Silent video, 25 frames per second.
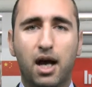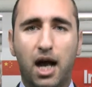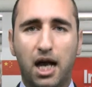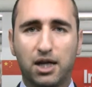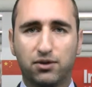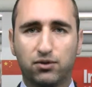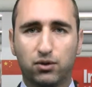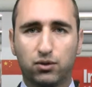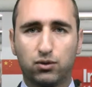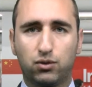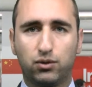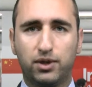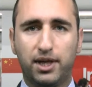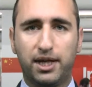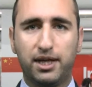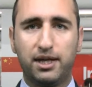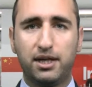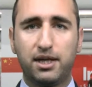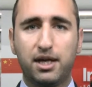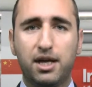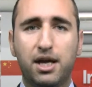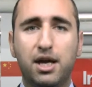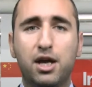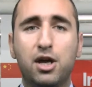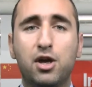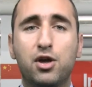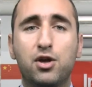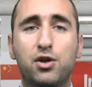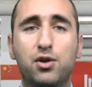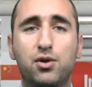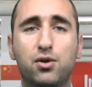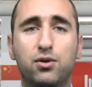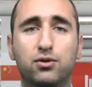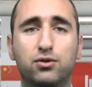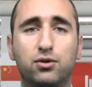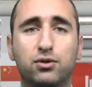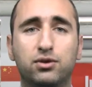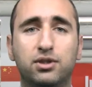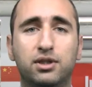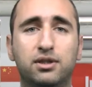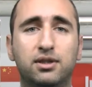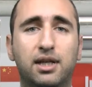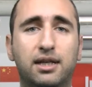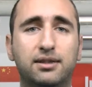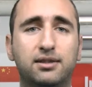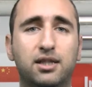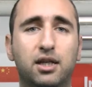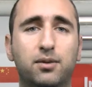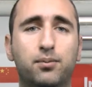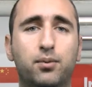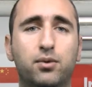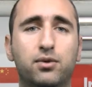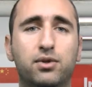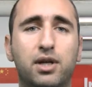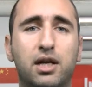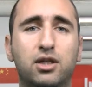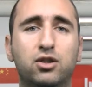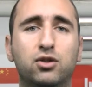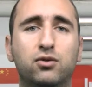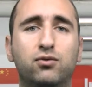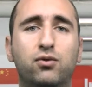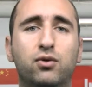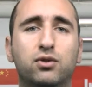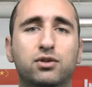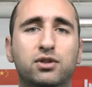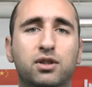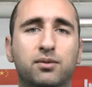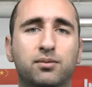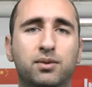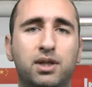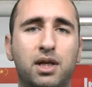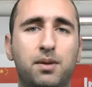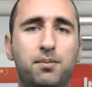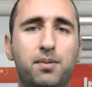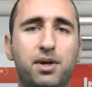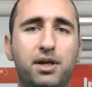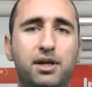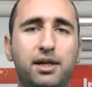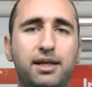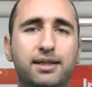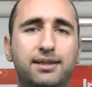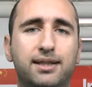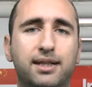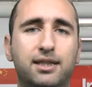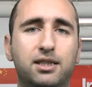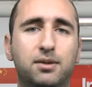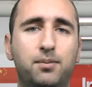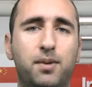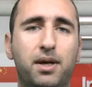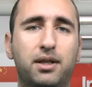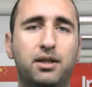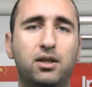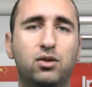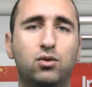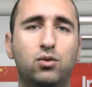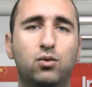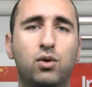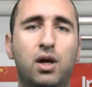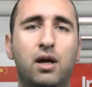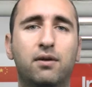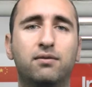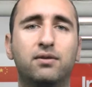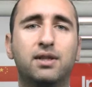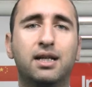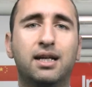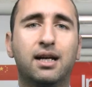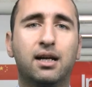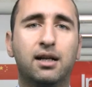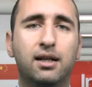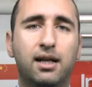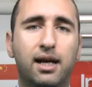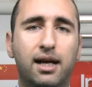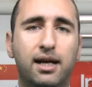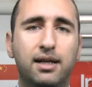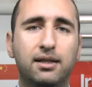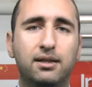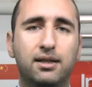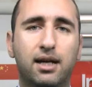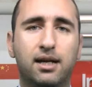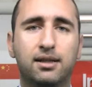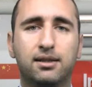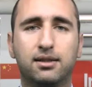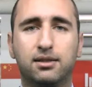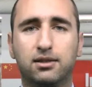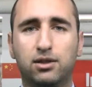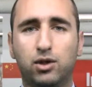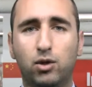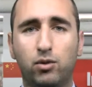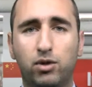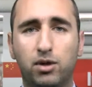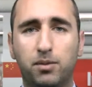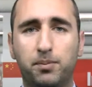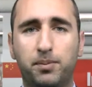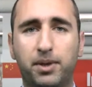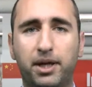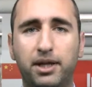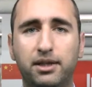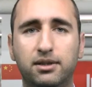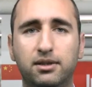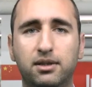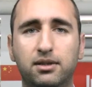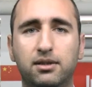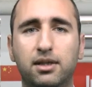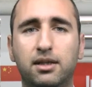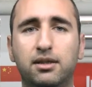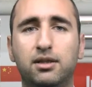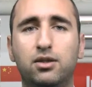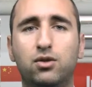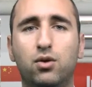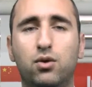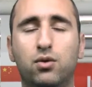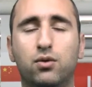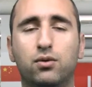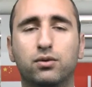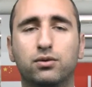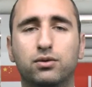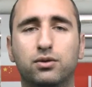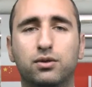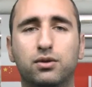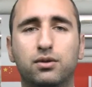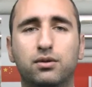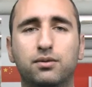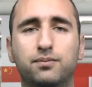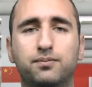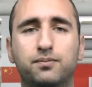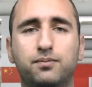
As for today, Eurozone's industrial production for September is expected to have declined at a slower pace than in August.